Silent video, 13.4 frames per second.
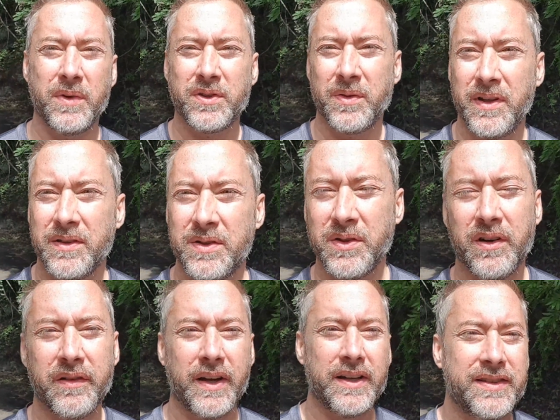between the two
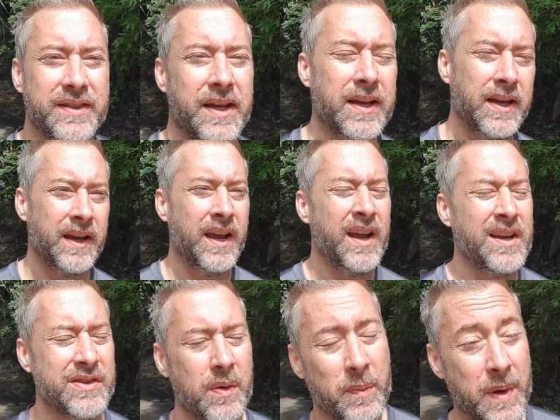of us.
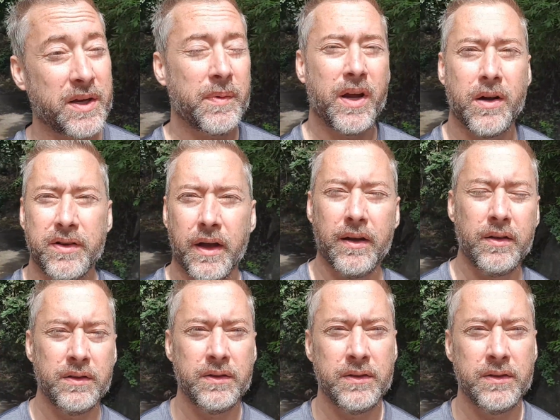So I went back to my hotel,